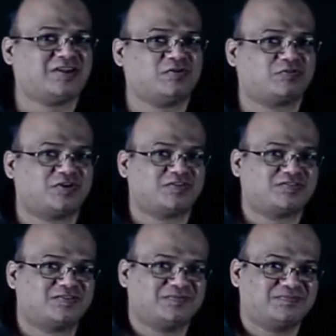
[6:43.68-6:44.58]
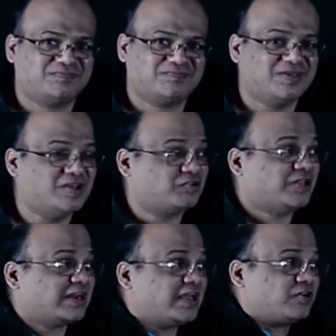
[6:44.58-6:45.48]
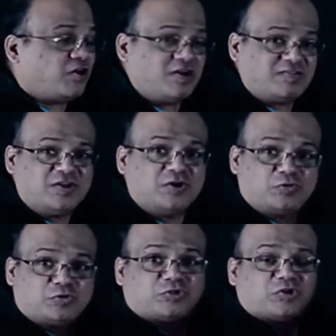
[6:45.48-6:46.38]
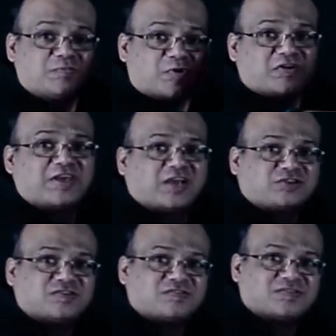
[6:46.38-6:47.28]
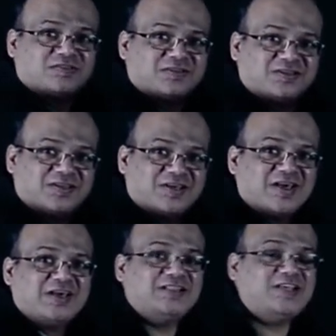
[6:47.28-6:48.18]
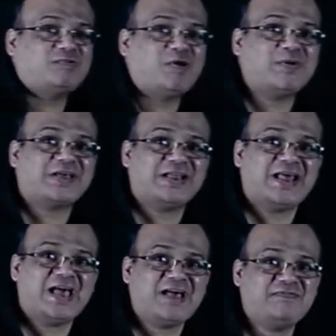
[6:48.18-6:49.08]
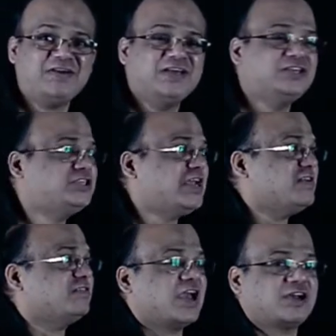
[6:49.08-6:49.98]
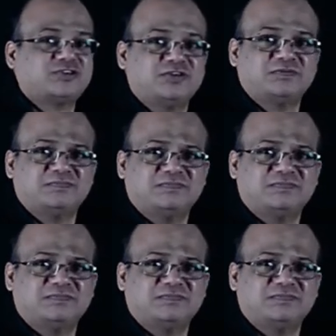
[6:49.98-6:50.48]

neutrons. So that can cause 2 to 3 more reactions. This way we can have chain reaction.